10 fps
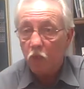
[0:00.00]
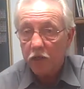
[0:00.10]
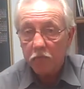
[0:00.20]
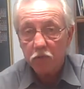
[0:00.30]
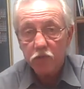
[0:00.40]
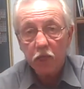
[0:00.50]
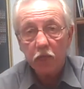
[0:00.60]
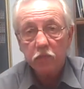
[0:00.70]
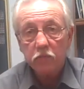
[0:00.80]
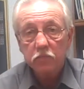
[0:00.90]
20%,
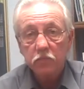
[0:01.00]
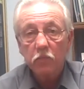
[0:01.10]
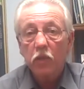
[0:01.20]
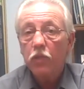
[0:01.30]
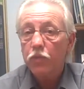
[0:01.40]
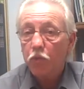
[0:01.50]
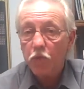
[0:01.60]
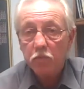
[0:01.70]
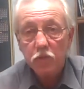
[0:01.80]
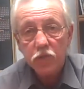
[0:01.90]

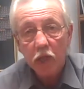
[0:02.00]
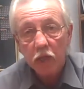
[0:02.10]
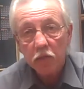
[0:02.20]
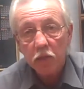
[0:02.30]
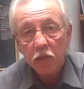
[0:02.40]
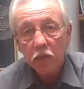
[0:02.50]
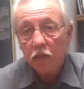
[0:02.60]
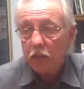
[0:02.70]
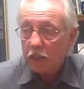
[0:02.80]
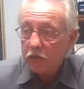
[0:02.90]
30%,
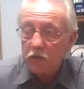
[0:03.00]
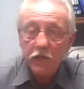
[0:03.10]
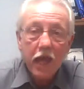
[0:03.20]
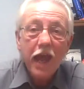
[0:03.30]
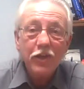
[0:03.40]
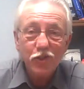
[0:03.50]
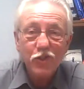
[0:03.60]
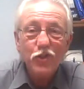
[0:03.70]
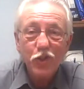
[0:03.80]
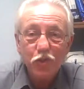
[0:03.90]
here are the
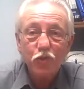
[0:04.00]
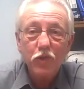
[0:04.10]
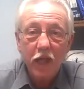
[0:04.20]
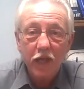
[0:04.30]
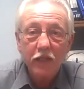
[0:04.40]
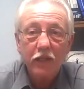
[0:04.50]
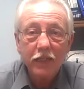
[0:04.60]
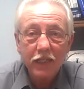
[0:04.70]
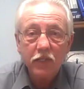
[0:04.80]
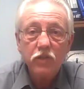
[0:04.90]
actions that you take
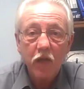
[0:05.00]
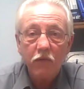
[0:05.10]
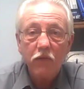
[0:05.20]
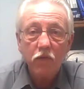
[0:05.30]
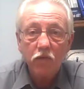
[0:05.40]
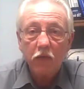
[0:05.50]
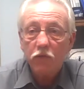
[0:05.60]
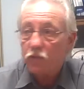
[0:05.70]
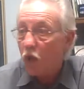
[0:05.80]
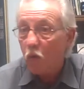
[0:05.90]
at each of those levels.
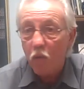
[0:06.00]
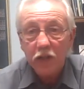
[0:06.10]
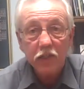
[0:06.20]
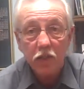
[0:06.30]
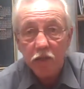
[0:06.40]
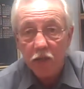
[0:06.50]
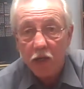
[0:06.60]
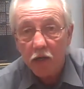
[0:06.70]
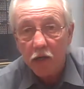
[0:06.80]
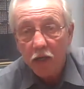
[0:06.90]
Don't wait till you're
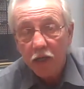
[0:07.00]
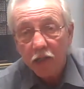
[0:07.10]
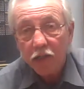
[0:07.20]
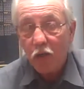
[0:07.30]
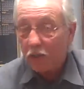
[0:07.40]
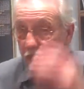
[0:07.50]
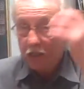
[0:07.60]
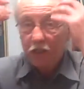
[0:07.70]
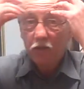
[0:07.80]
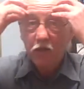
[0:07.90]
there going,
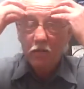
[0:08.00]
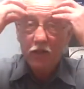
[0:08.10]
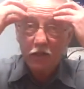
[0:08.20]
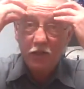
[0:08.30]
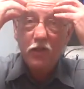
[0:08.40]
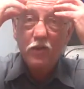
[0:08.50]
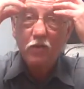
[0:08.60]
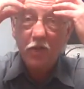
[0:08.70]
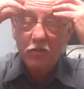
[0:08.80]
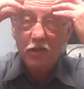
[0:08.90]
what am I going to do?
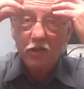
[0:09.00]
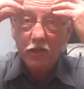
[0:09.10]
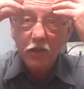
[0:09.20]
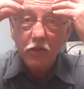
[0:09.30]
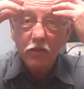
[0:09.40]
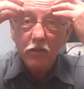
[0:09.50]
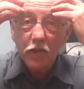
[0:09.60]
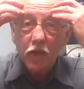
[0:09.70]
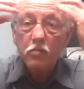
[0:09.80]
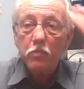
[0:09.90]
What am I going to do?
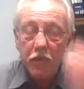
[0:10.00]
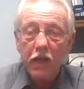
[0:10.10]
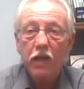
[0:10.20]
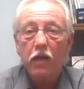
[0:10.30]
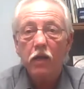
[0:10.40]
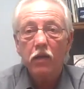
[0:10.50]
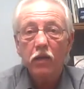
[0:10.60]
Prepare